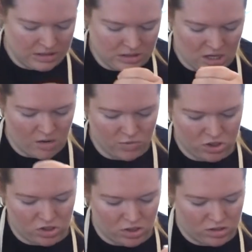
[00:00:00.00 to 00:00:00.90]
How much
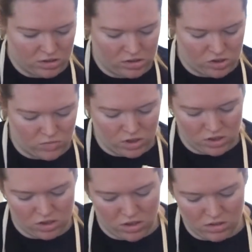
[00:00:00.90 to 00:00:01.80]
salt is too much
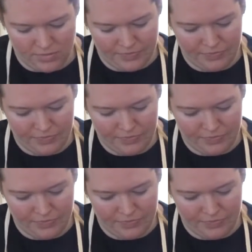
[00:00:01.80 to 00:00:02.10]
salt?